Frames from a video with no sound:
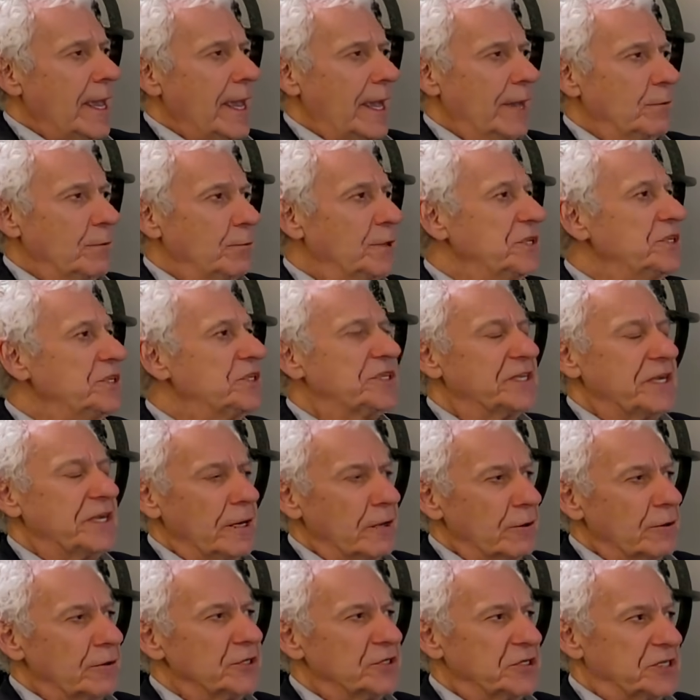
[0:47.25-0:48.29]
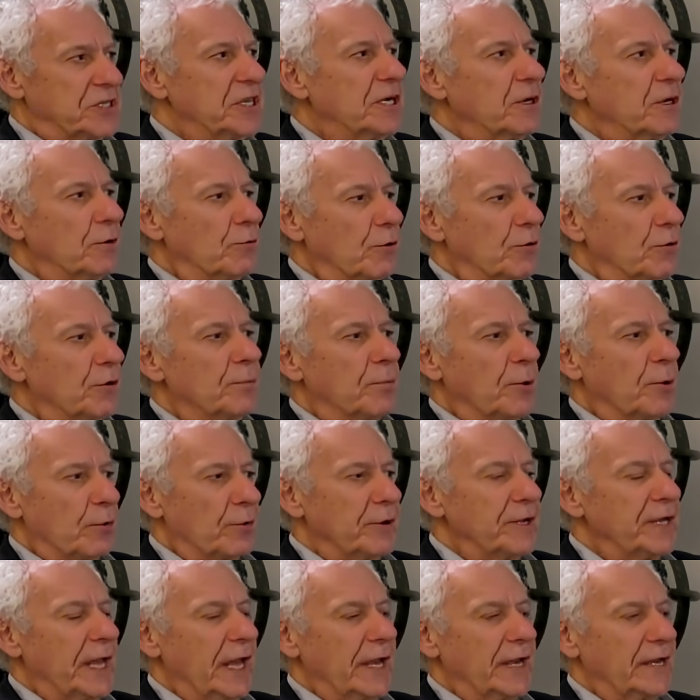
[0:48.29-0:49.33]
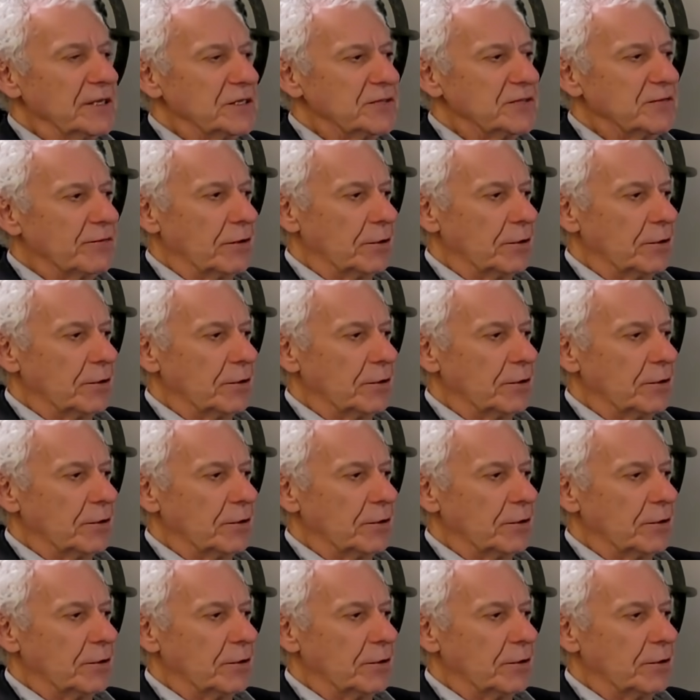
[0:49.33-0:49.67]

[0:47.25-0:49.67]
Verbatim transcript: And we stared at T. Corona Borealis